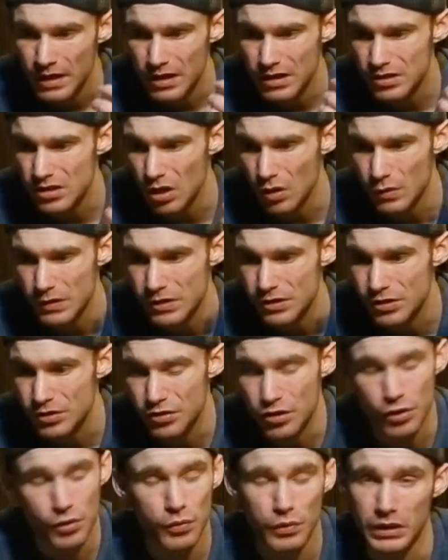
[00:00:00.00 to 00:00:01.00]
is always
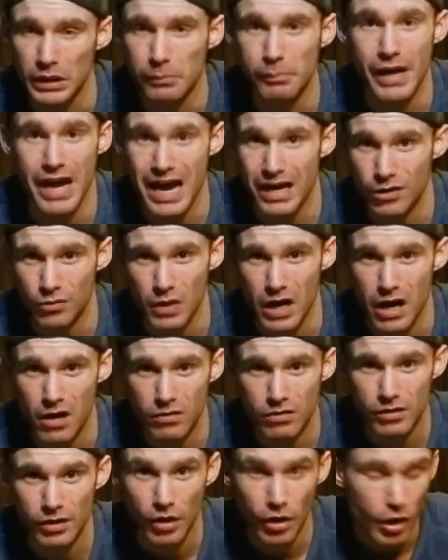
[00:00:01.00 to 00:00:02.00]
too in the
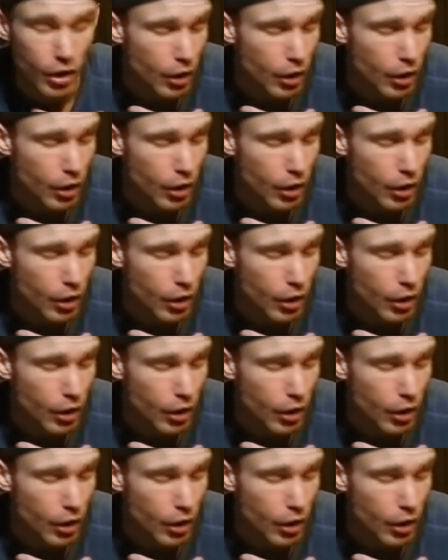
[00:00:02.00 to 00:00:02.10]
background.